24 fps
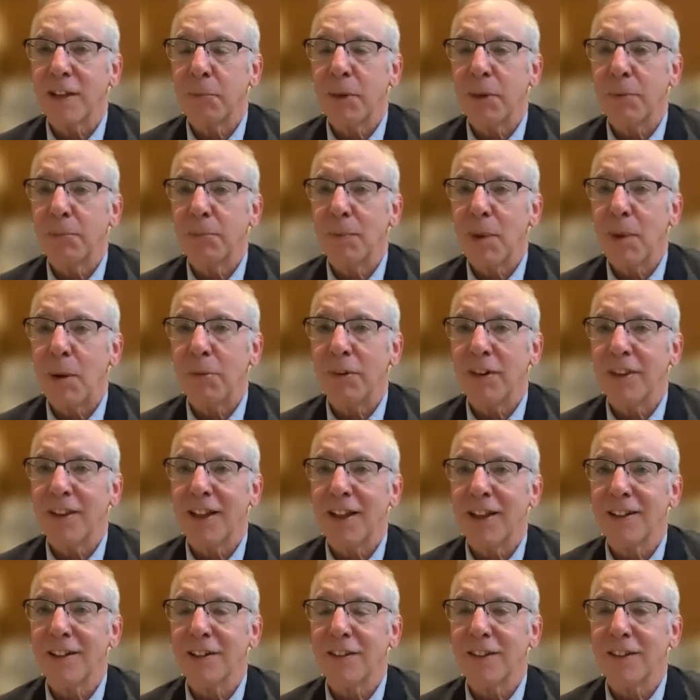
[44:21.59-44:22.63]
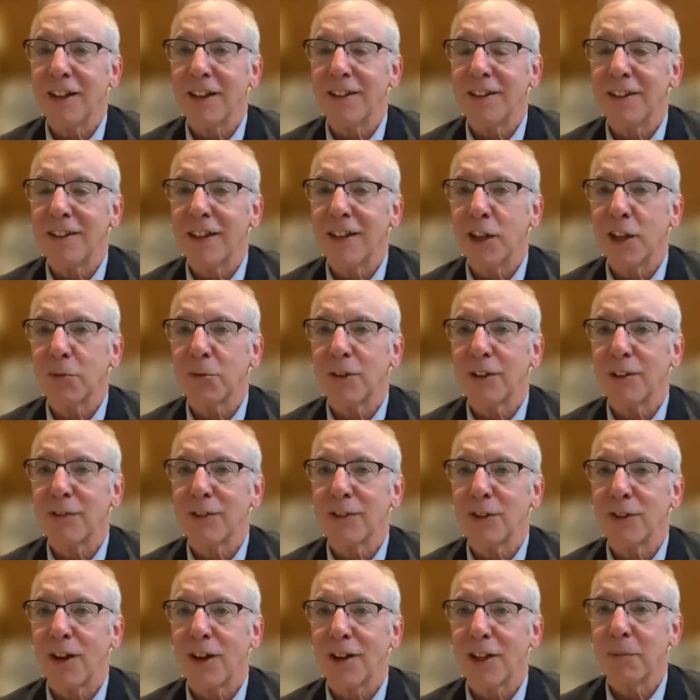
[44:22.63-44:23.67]
I mean, remember at the end of the 1990s, we are
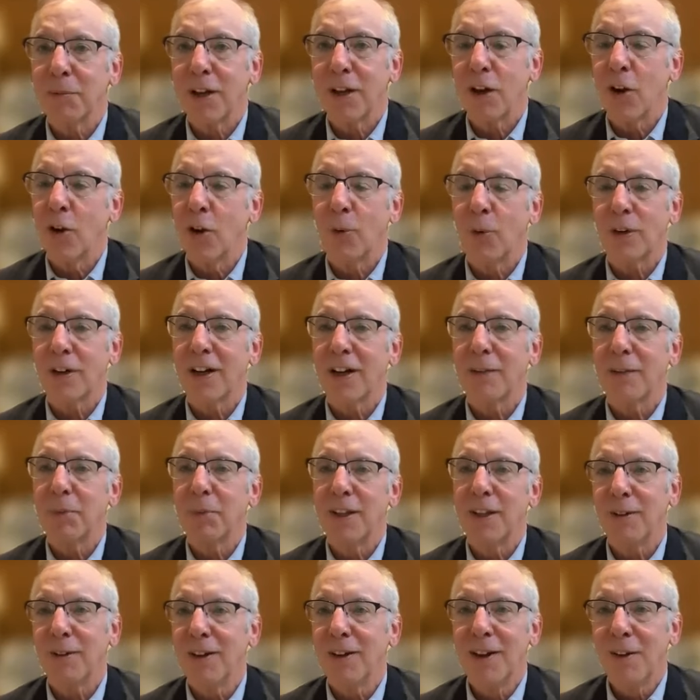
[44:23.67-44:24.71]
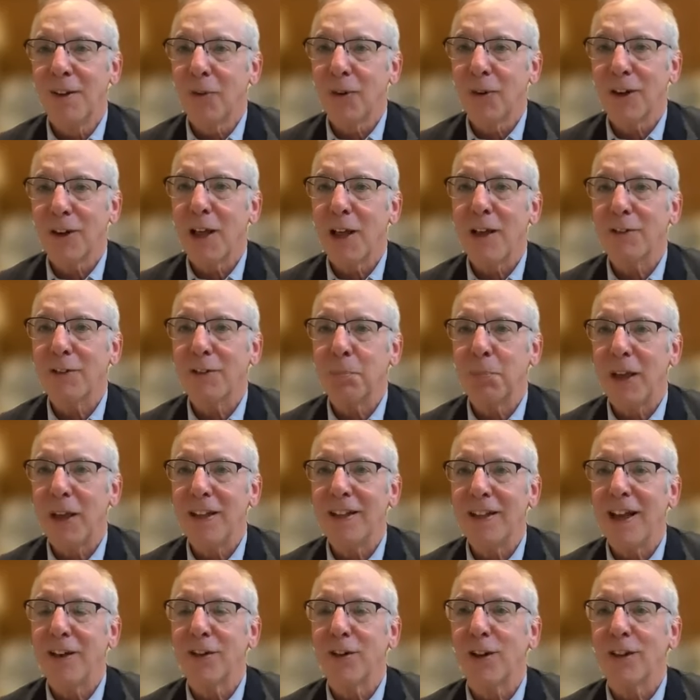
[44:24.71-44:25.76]
even talking about, oh, we're going to be, we're going to have to pay
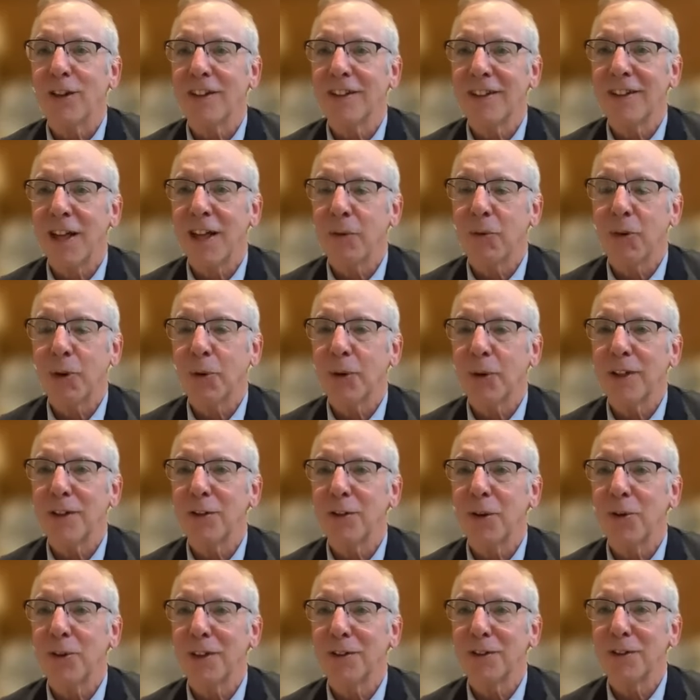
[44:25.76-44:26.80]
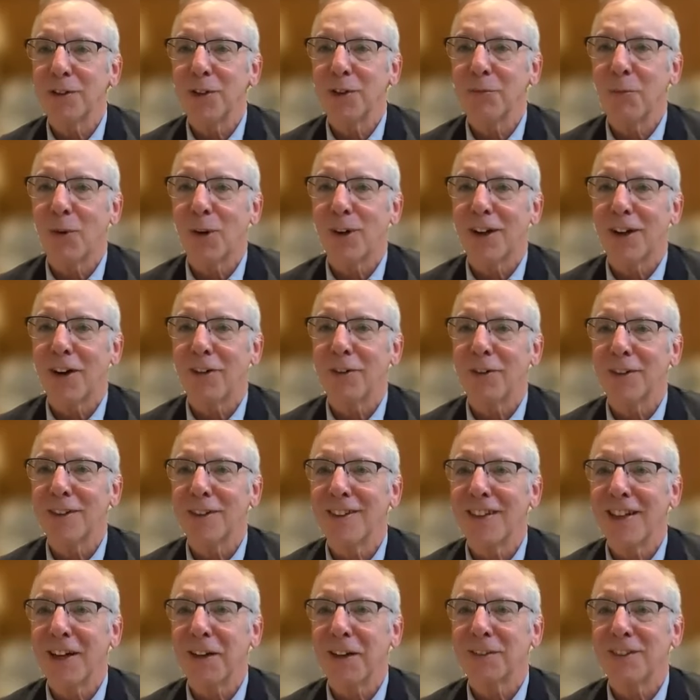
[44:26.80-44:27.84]
down all the debt. What are we going to do when there's no more government
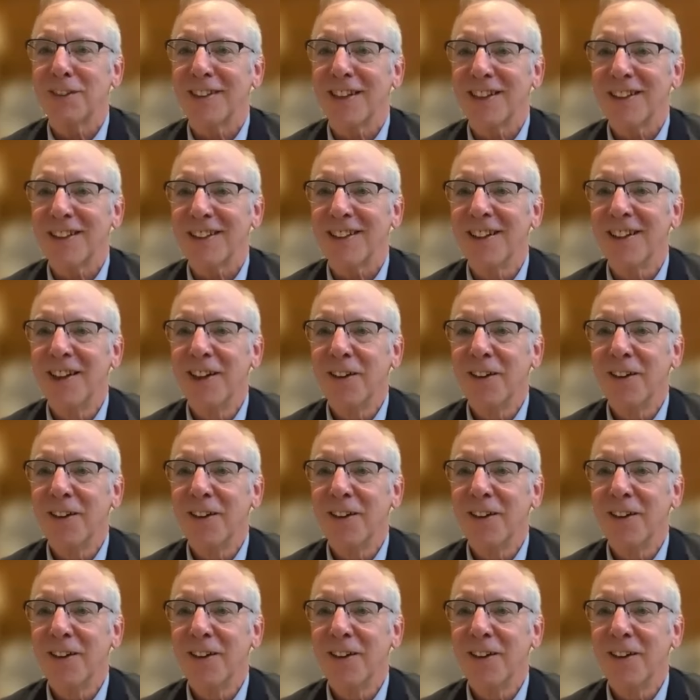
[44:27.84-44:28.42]
debt outstanding?